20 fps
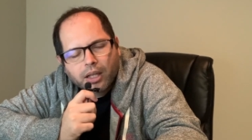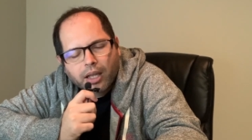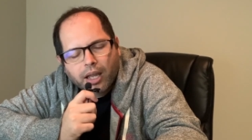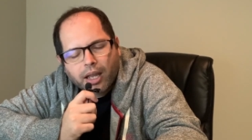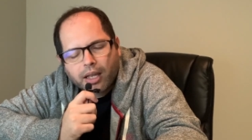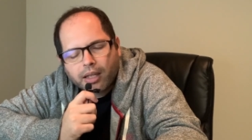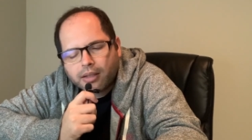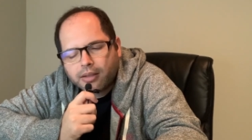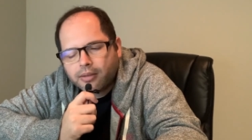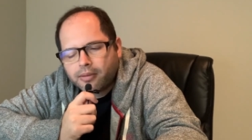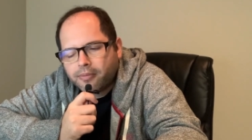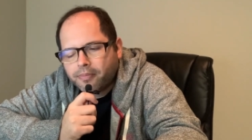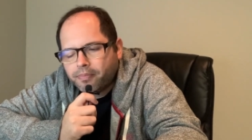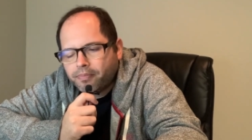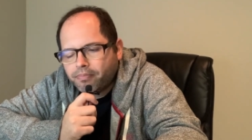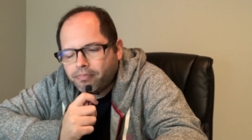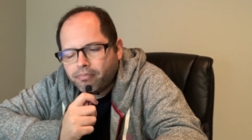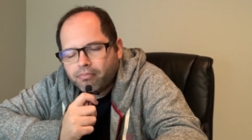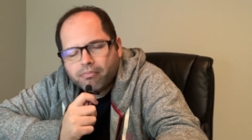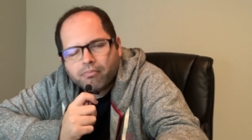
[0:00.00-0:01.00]
And
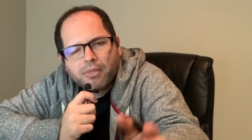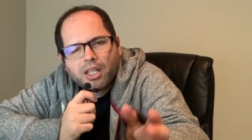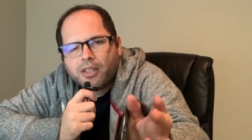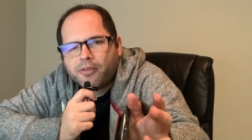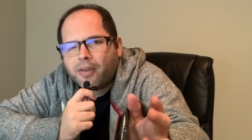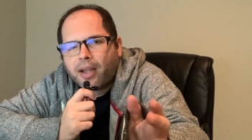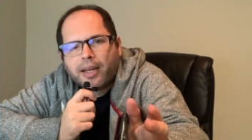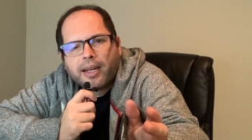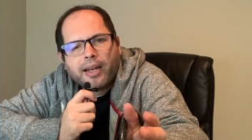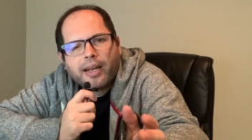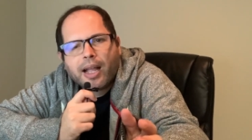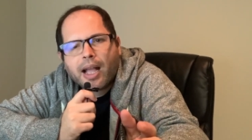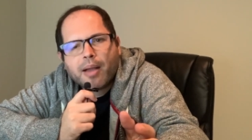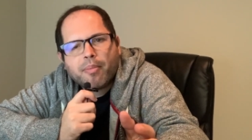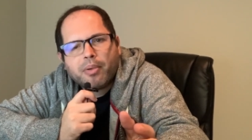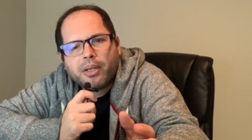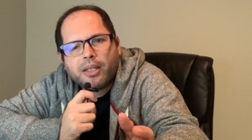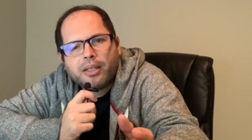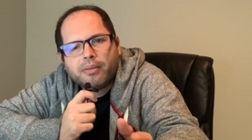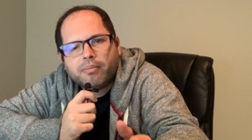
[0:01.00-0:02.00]
it's finally
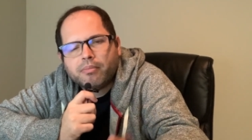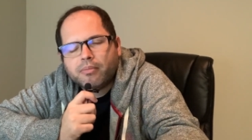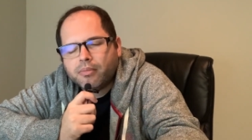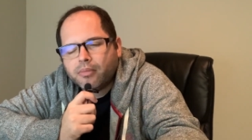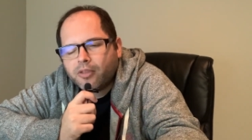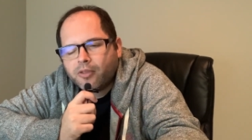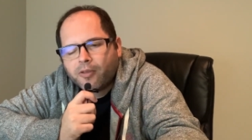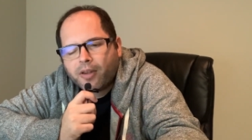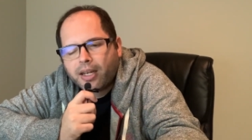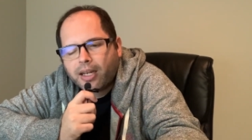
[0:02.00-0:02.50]
happening. It's